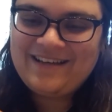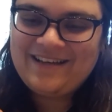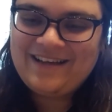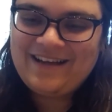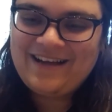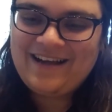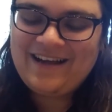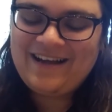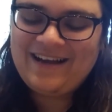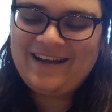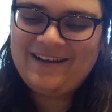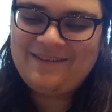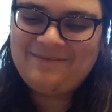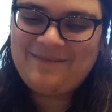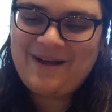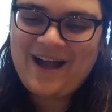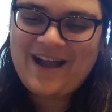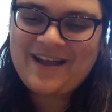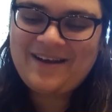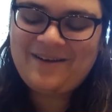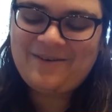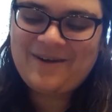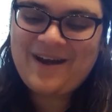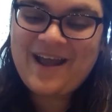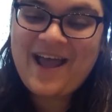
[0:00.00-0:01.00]
I
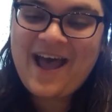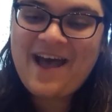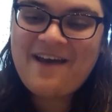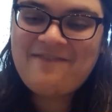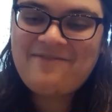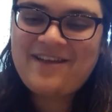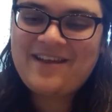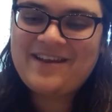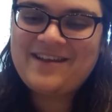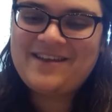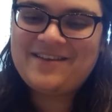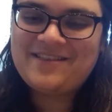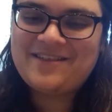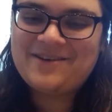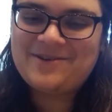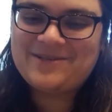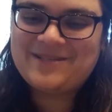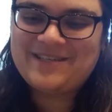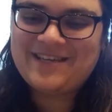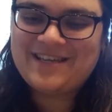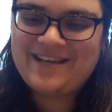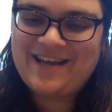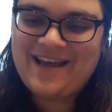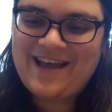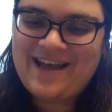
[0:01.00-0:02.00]
don't have any of those
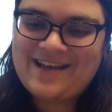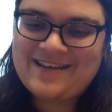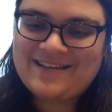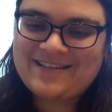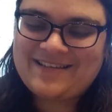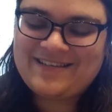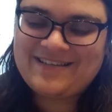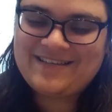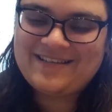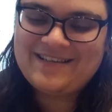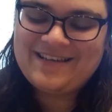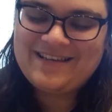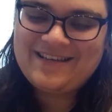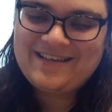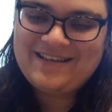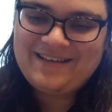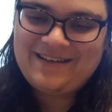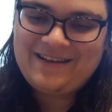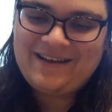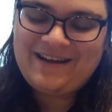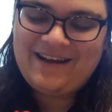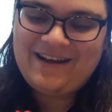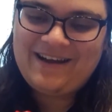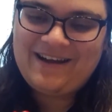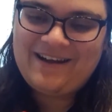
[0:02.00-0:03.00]
Connects,
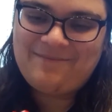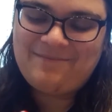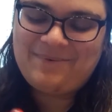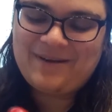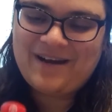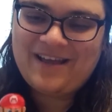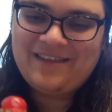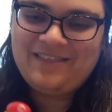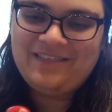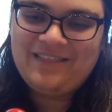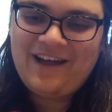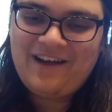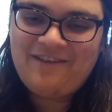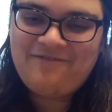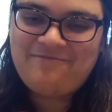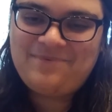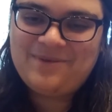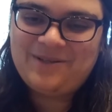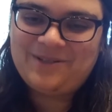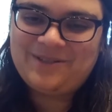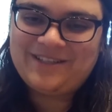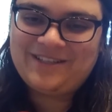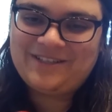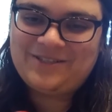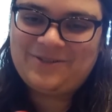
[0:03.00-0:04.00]
but I love
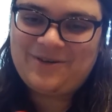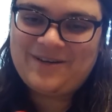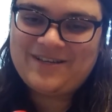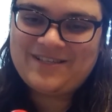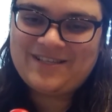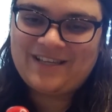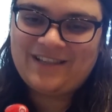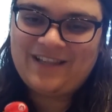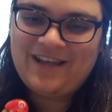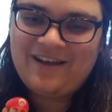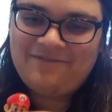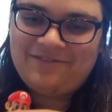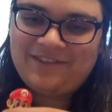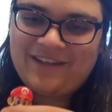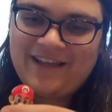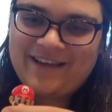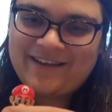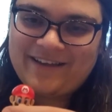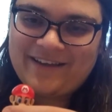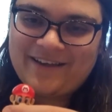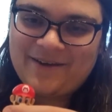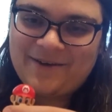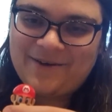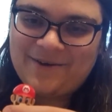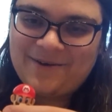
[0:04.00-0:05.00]
building toys. I love
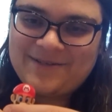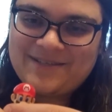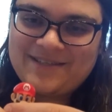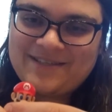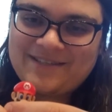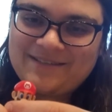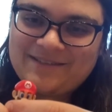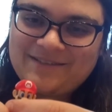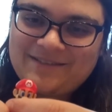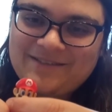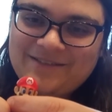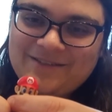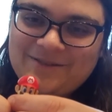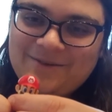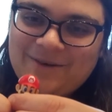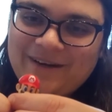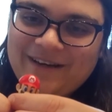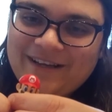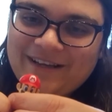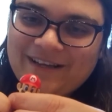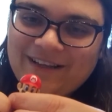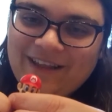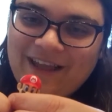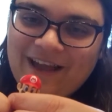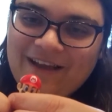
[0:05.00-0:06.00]
Legos.
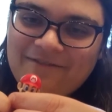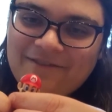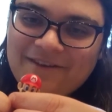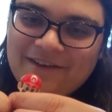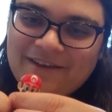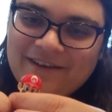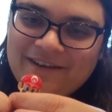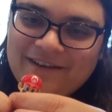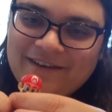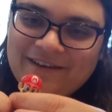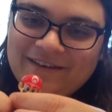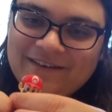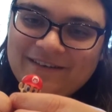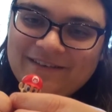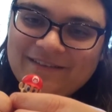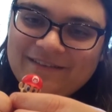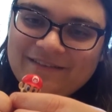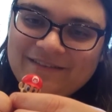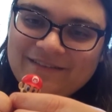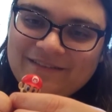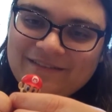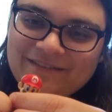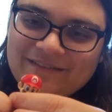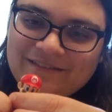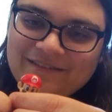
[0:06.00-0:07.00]
2011
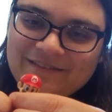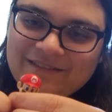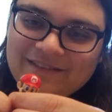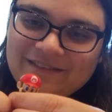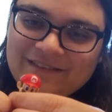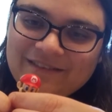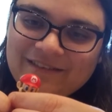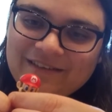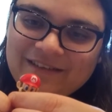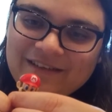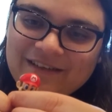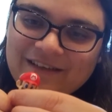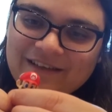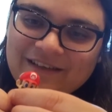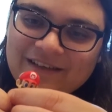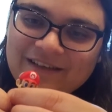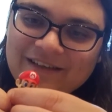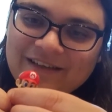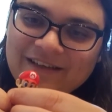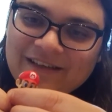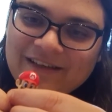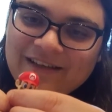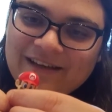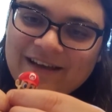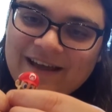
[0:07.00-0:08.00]

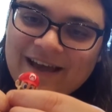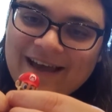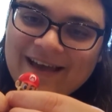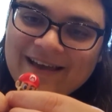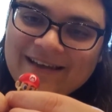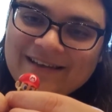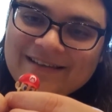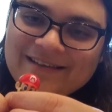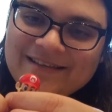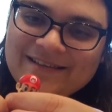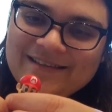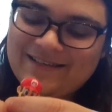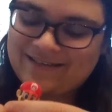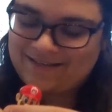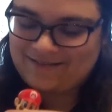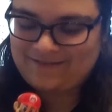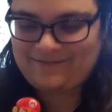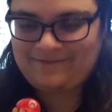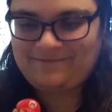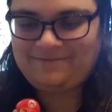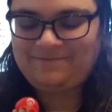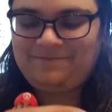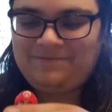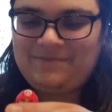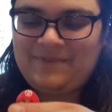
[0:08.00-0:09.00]
Connects.
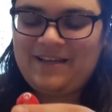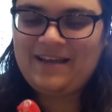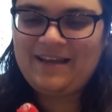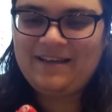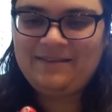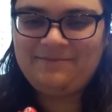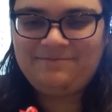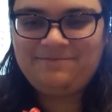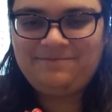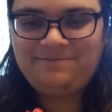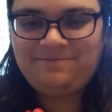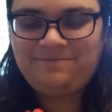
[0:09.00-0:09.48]
Yep.